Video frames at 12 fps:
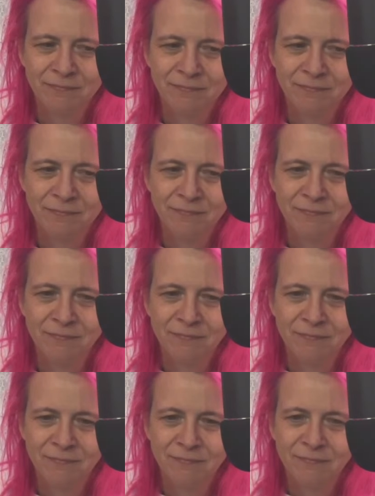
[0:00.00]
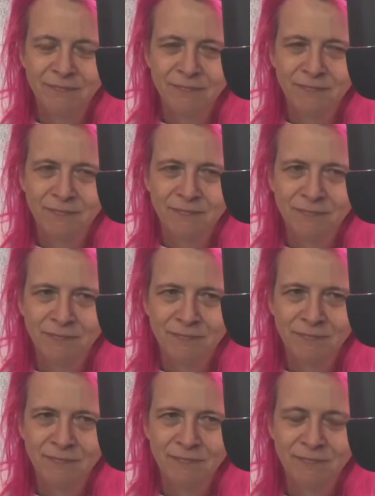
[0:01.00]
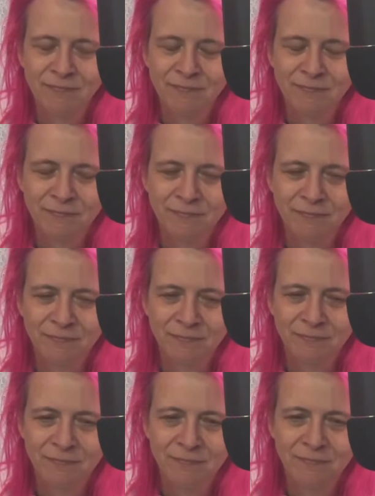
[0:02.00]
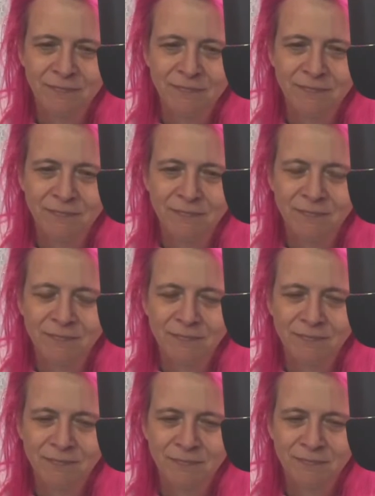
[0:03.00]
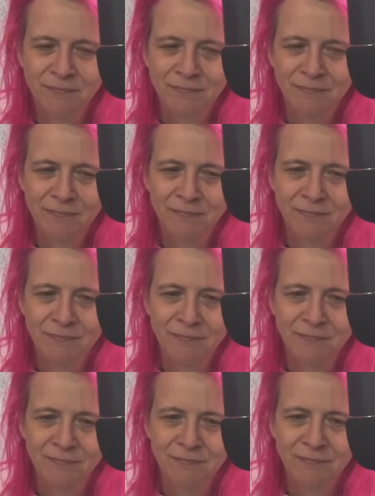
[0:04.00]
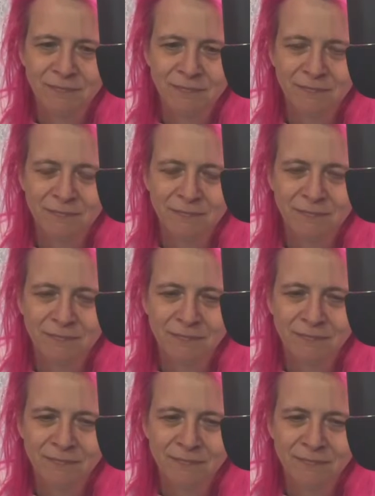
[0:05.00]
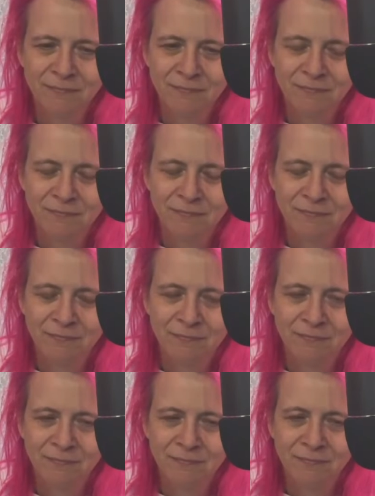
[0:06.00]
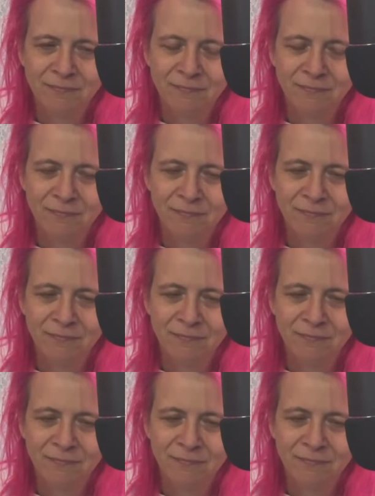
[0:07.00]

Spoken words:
No words are spoken by the person on screen.